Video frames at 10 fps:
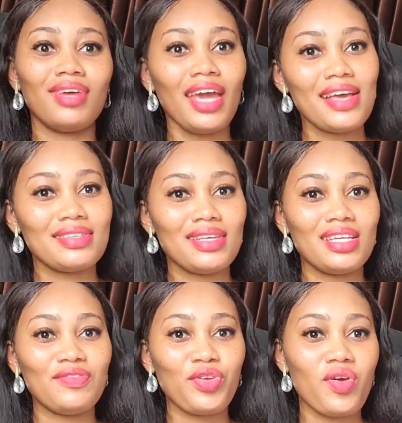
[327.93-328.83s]
A
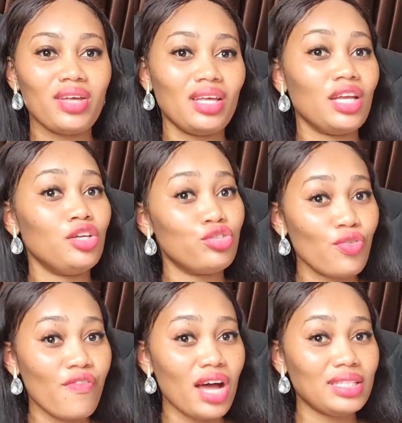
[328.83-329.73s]
says Victoria is an
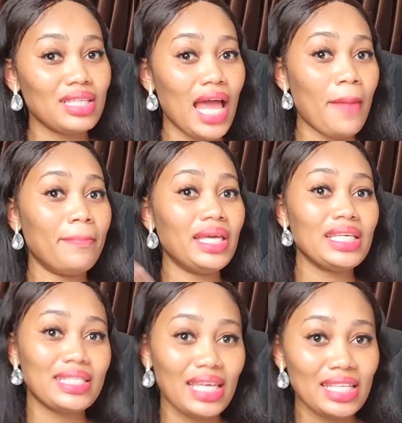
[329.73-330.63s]
introvert and
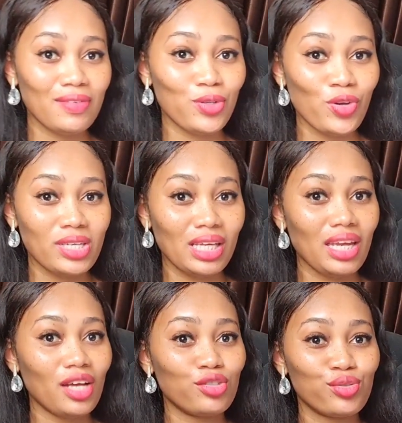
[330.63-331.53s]
B says Victoria is
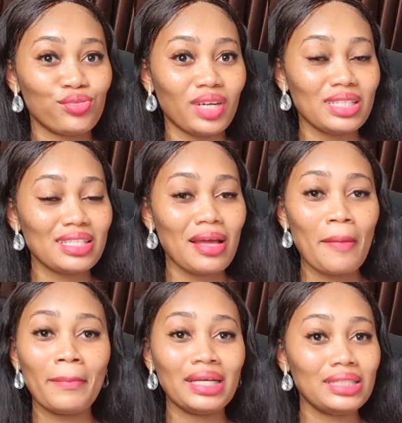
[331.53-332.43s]
an
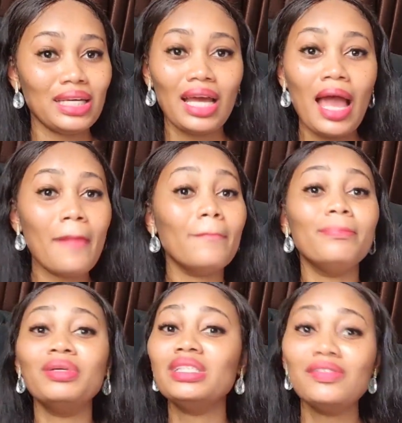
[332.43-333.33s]
extrovert, my dear,
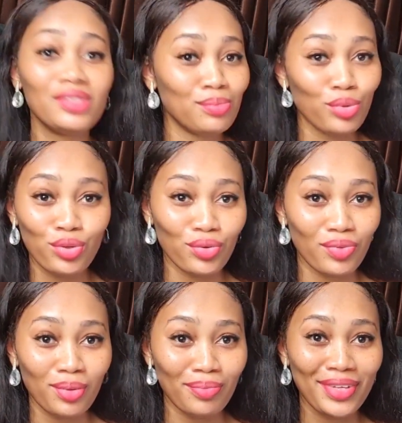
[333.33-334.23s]
believe the both
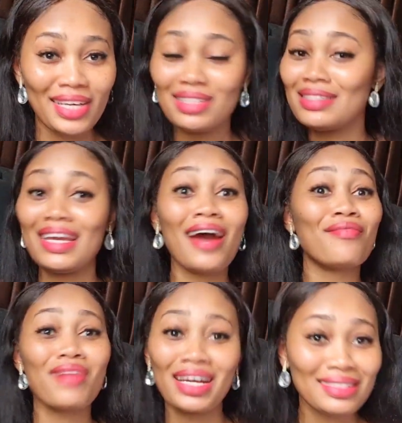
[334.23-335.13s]
of them. They
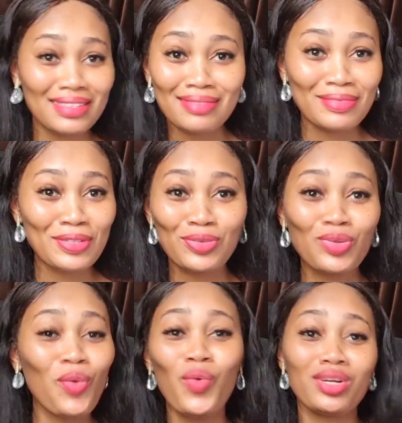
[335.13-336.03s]
are right.
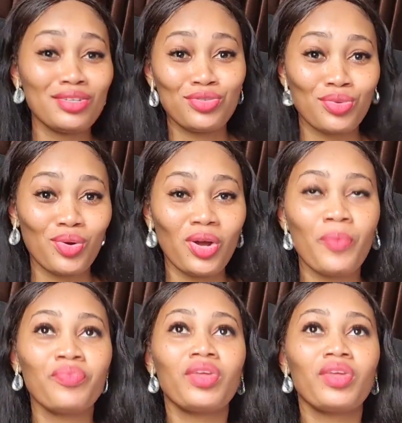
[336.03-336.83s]
No one is wrong.